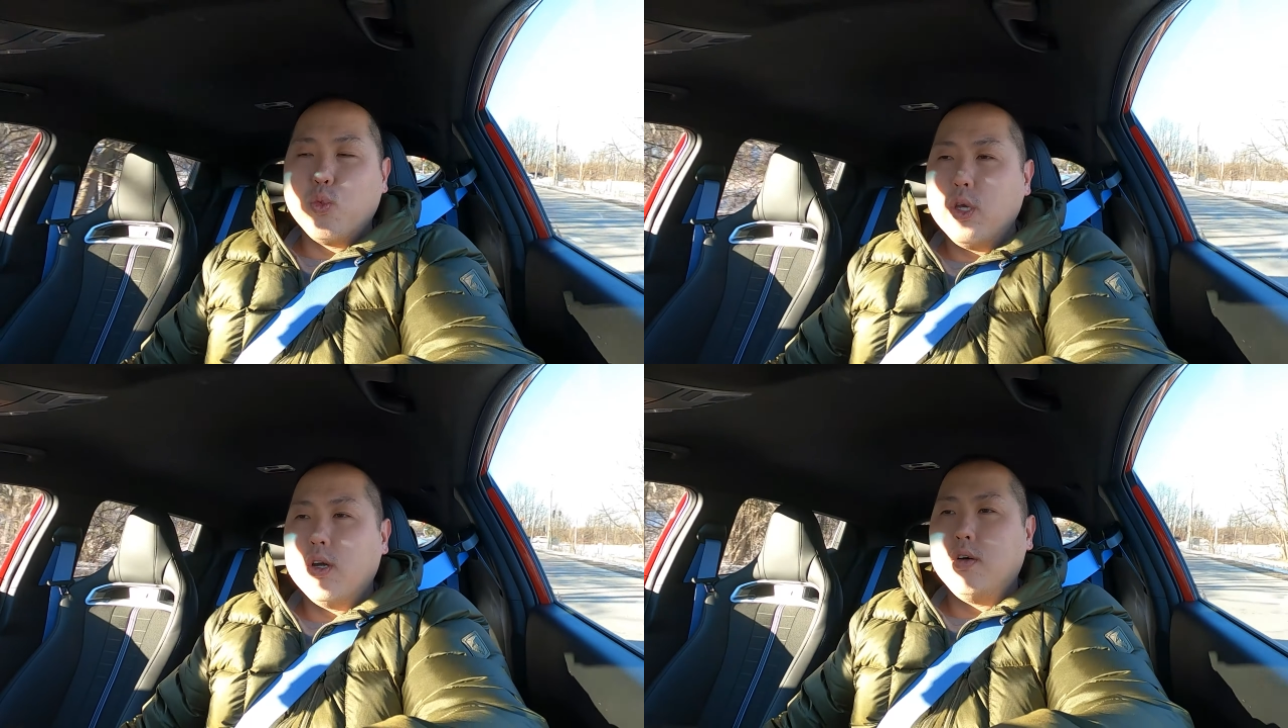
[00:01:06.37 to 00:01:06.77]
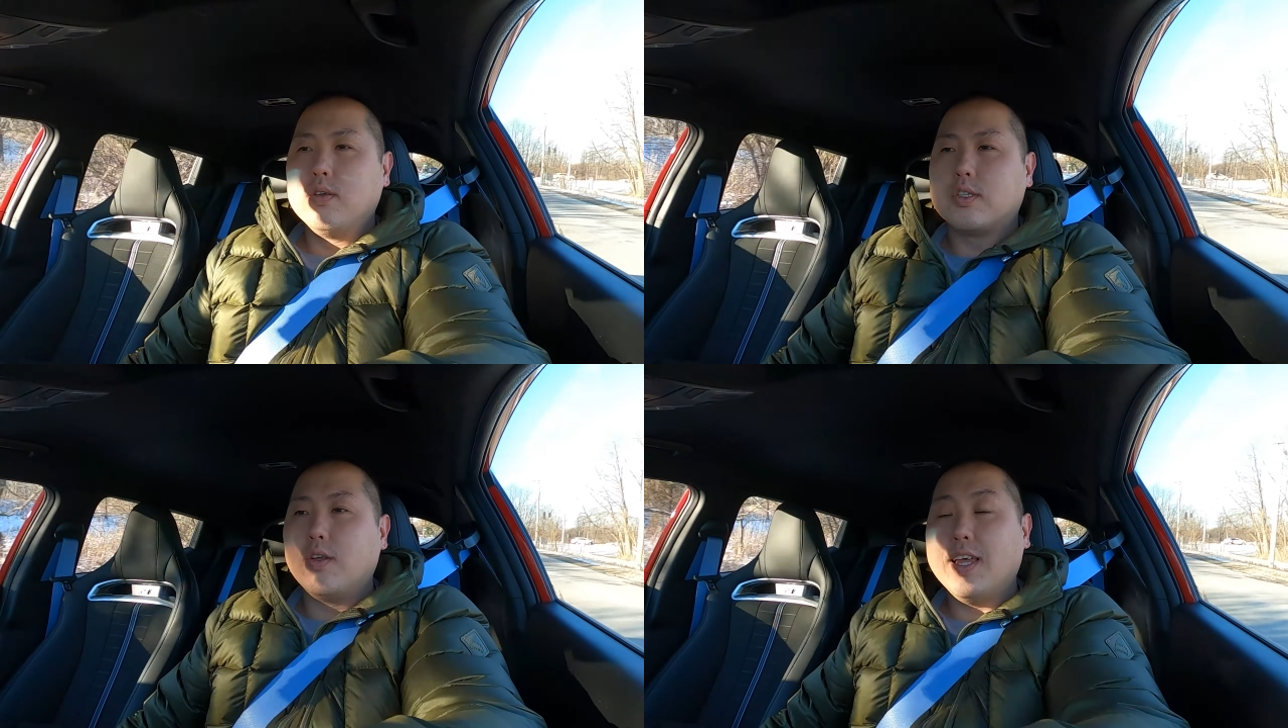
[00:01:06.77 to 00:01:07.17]
the
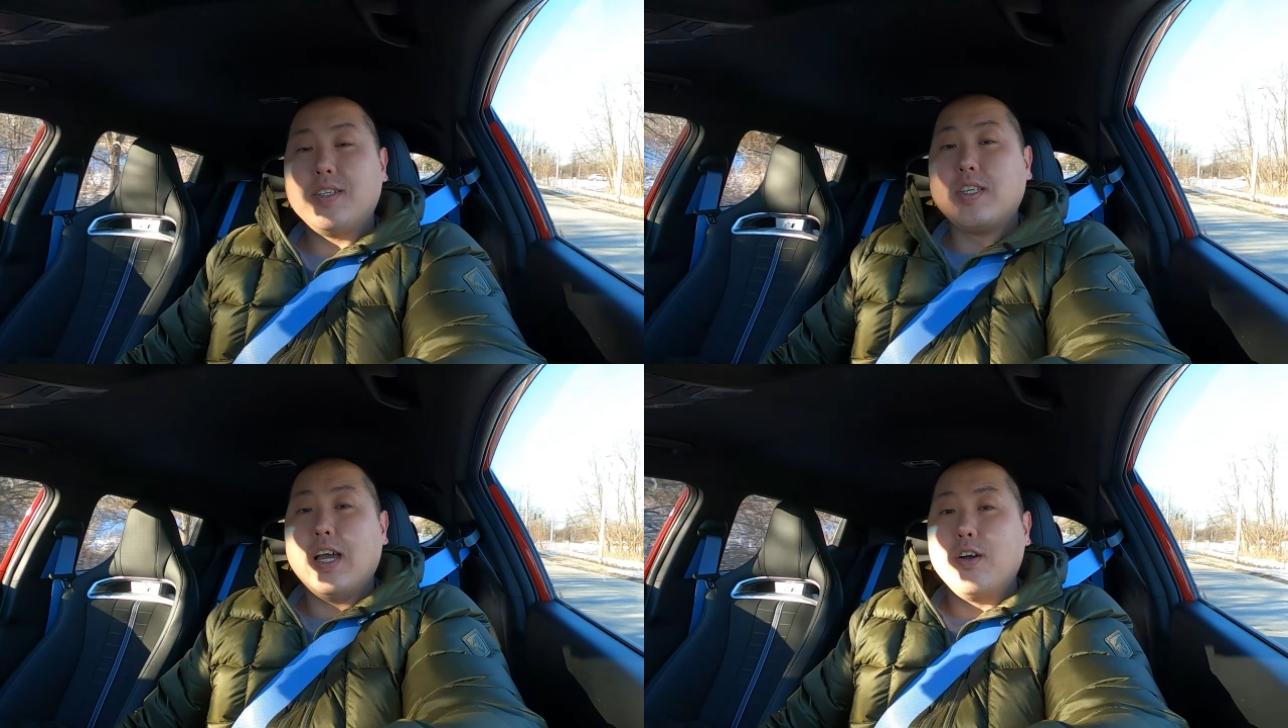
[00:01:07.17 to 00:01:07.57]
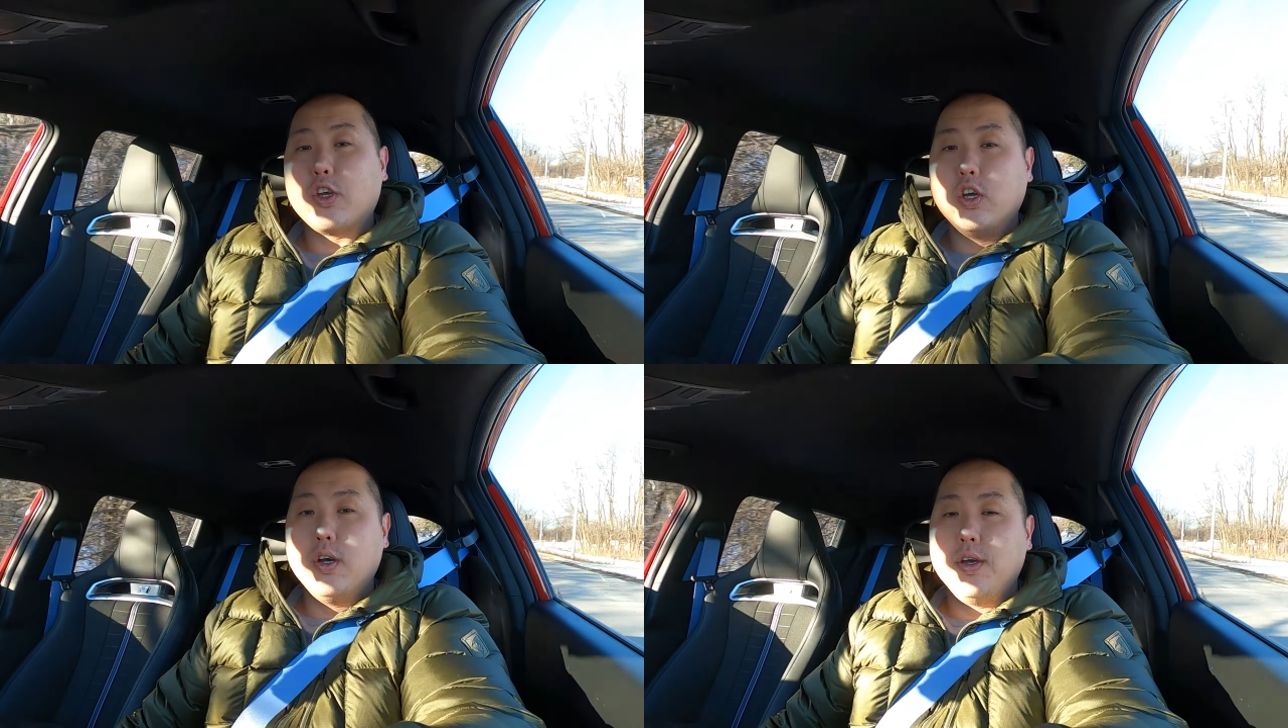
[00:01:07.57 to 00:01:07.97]
wheel, so let's see how
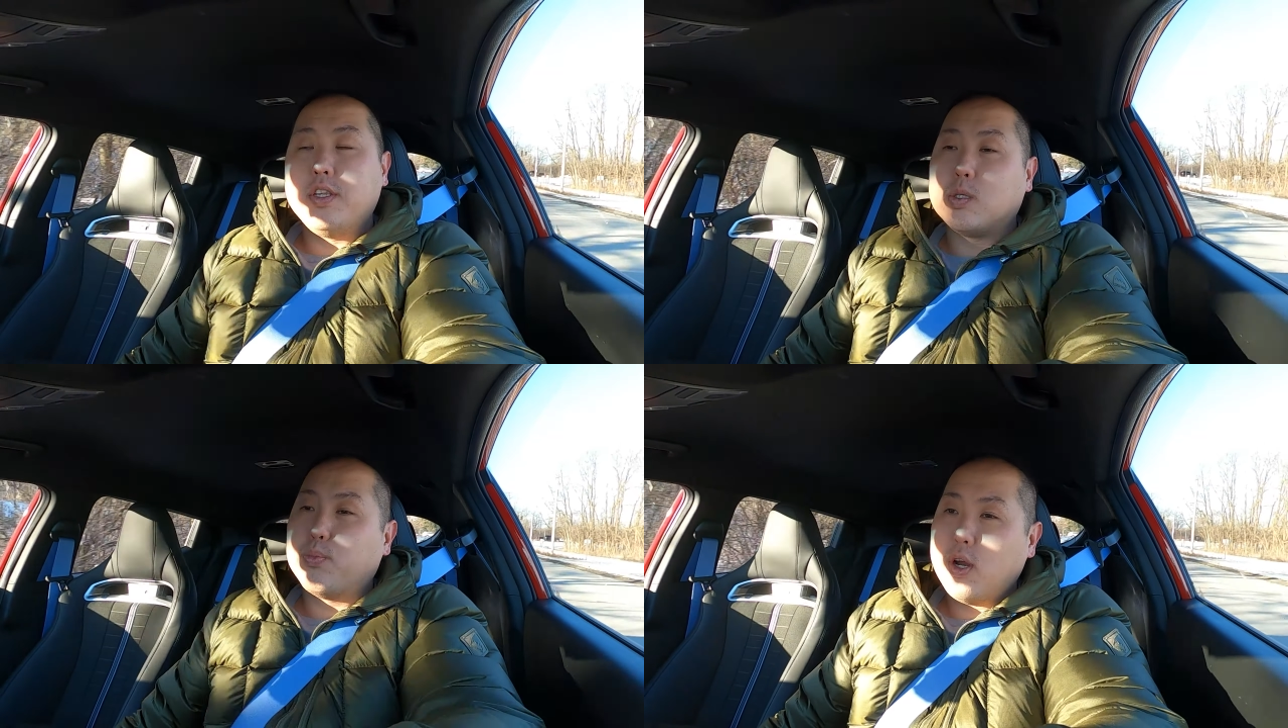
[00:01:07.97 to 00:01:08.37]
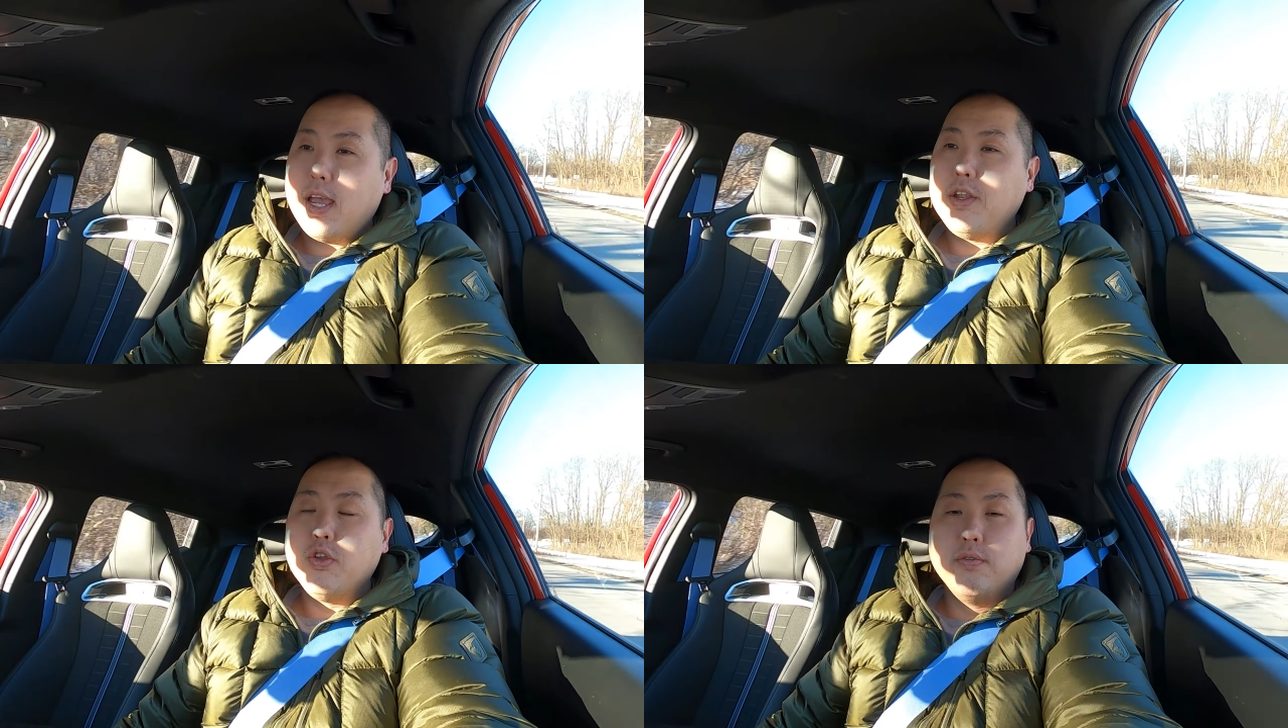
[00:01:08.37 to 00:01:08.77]
good this brand